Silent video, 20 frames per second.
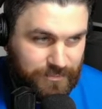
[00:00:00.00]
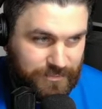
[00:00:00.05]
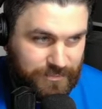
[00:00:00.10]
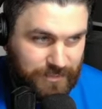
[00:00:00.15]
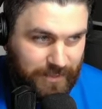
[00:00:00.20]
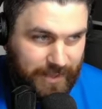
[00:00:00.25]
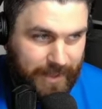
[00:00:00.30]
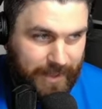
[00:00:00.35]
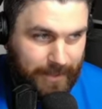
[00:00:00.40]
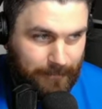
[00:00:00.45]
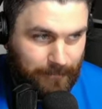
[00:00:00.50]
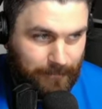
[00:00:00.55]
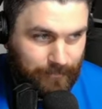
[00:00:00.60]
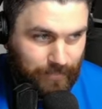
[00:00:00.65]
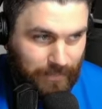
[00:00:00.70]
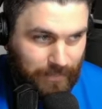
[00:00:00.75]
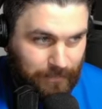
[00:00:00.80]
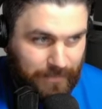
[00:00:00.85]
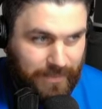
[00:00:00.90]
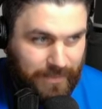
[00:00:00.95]
So yeah,
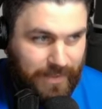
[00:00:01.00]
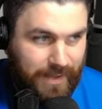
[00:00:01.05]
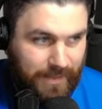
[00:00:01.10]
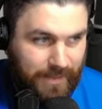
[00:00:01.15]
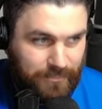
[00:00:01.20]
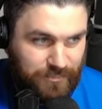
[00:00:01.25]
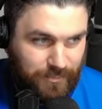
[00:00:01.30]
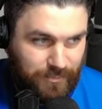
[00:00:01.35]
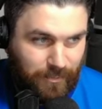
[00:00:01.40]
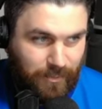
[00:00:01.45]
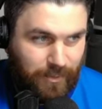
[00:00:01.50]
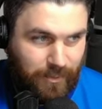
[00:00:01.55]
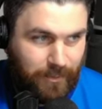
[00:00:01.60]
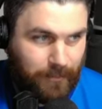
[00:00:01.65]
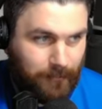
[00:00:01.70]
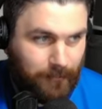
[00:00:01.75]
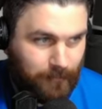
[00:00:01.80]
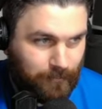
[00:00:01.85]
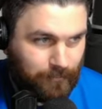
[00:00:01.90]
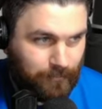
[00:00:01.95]
big game
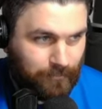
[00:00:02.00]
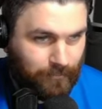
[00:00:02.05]
tomorrow.